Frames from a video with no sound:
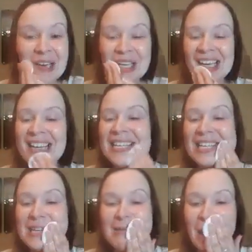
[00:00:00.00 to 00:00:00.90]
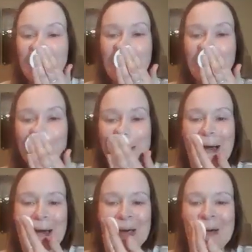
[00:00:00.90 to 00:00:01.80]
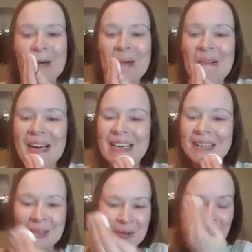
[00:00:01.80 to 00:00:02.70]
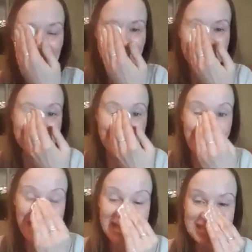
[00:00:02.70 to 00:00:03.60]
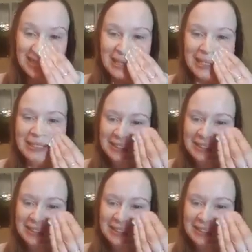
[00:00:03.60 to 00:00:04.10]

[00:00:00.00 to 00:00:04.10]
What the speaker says: Jenna, did you not know that? It's amazing.